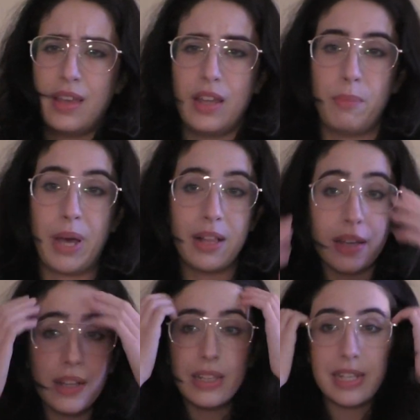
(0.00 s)
and a
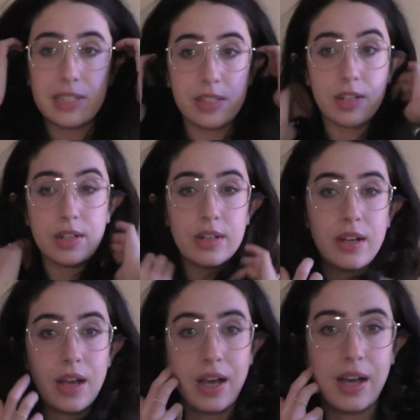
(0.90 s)
palette cleanser.
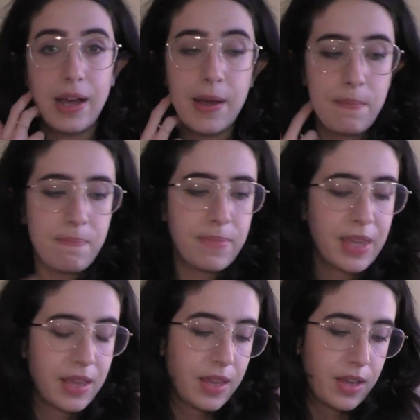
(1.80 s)

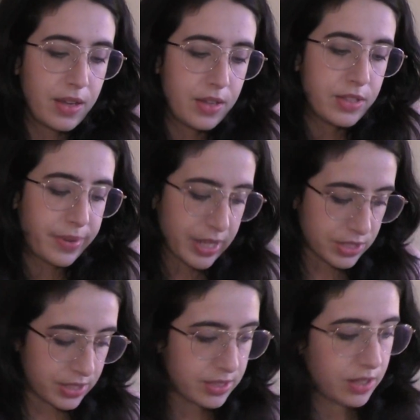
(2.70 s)
So I
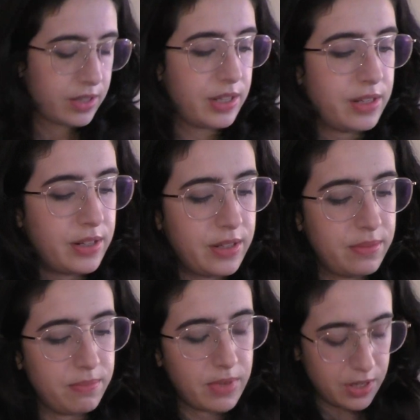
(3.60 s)
actually started
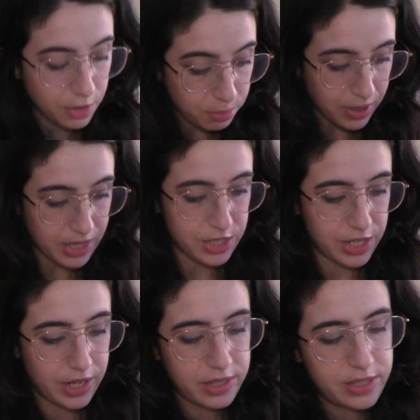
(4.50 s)
a new
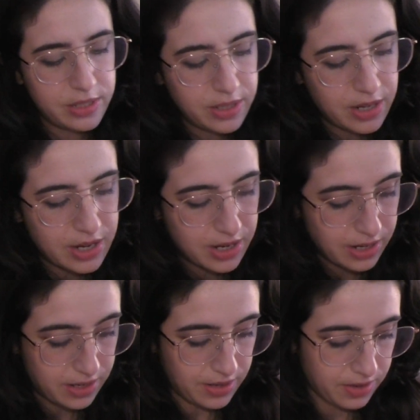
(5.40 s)
project
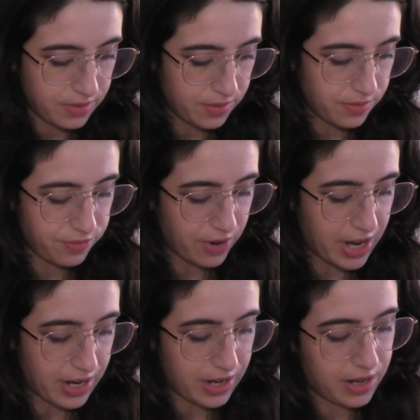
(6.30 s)
on
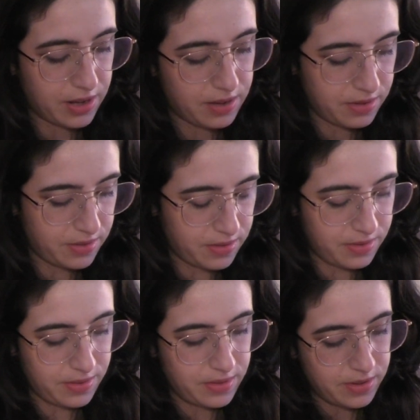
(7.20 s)
Friday
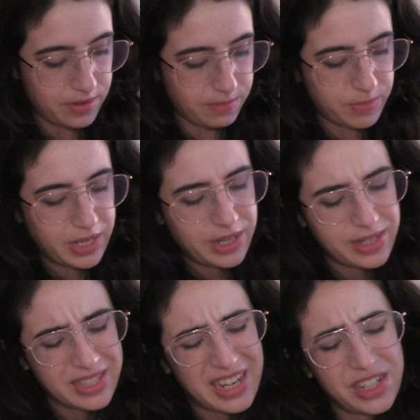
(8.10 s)
because